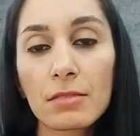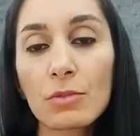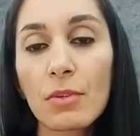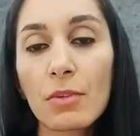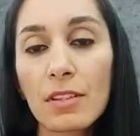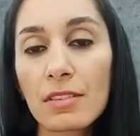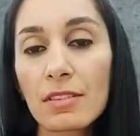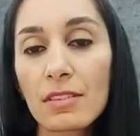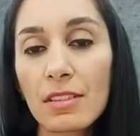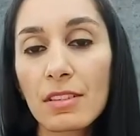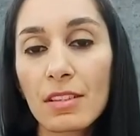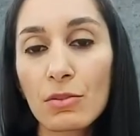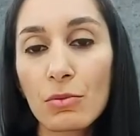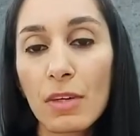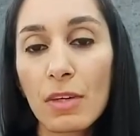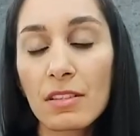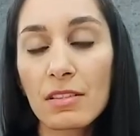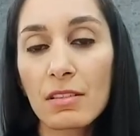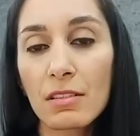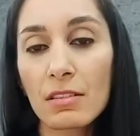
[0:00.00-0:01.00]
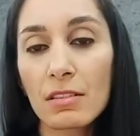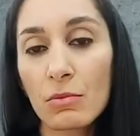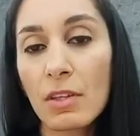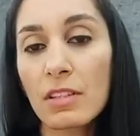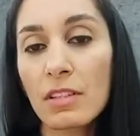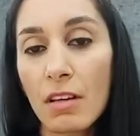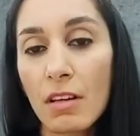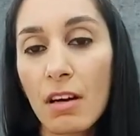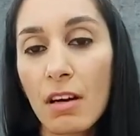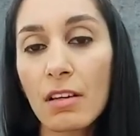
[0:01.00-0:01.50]

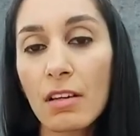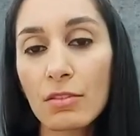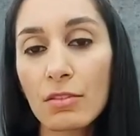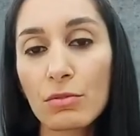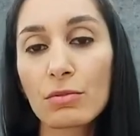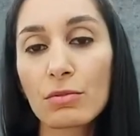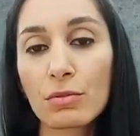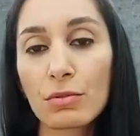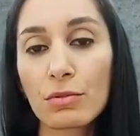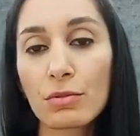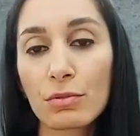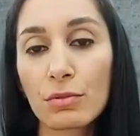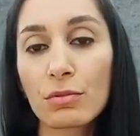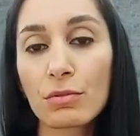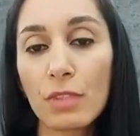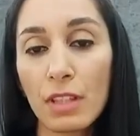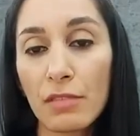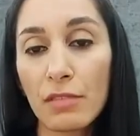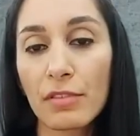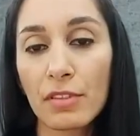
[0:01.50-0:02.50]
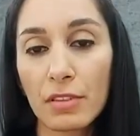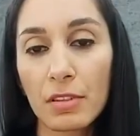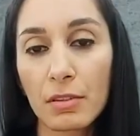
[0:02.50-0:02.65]
was hard to deliver,